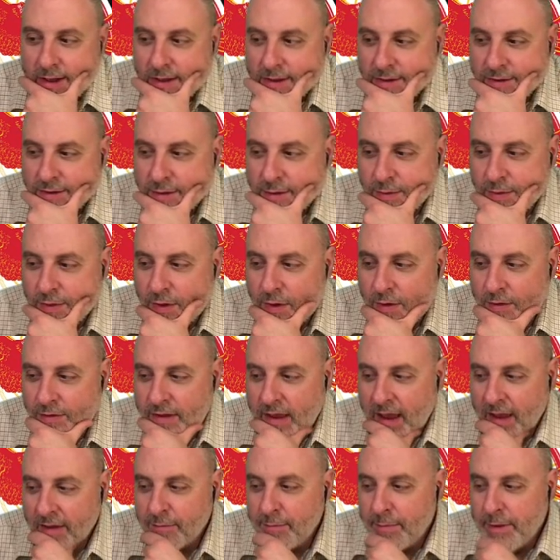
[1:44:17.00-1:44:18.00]
So those
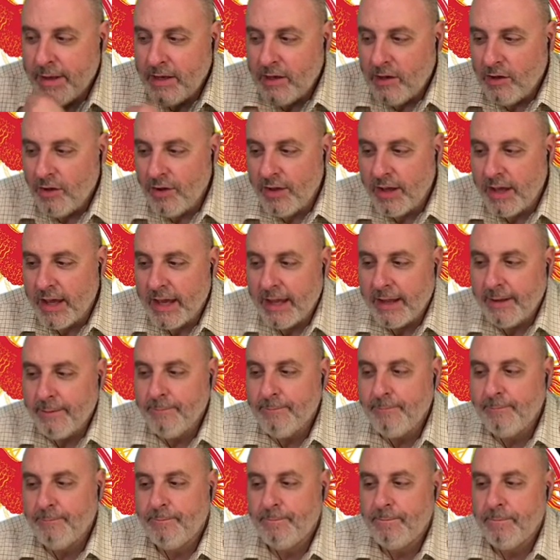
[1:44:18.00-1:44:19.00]
I've been looking.
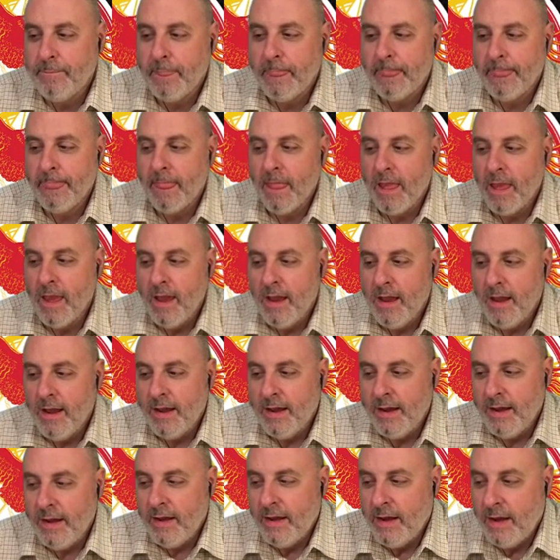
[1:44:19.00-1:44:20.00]

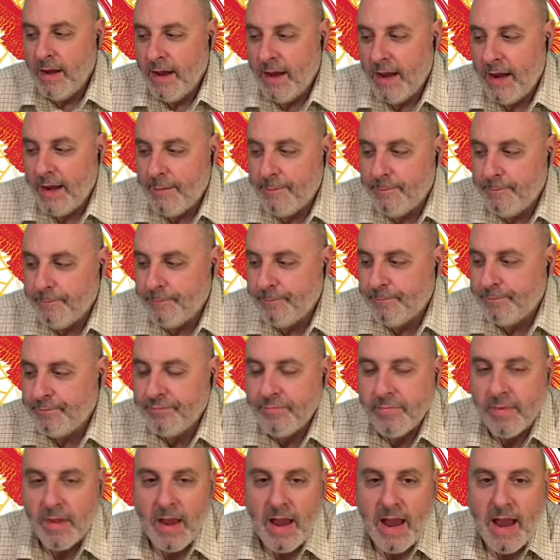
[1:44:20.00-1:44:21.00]
Um,
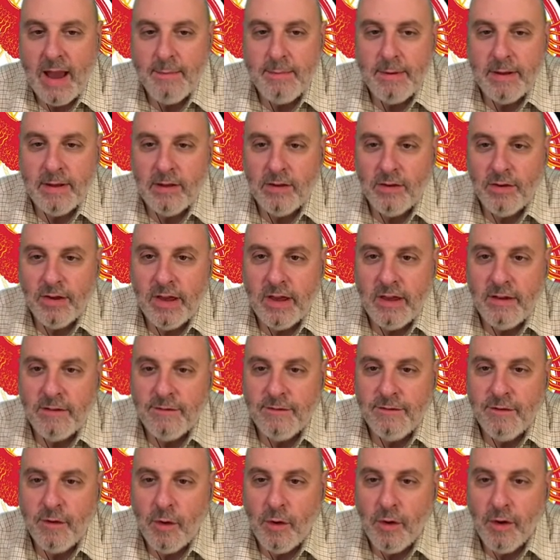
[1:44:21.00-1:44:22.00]
I've been looking
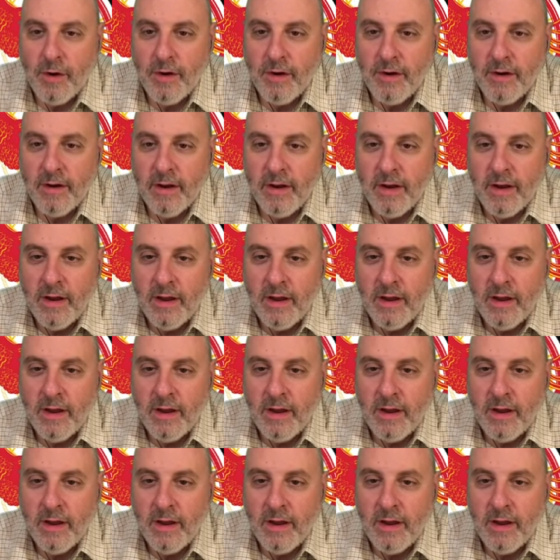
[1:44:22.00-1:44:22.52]
for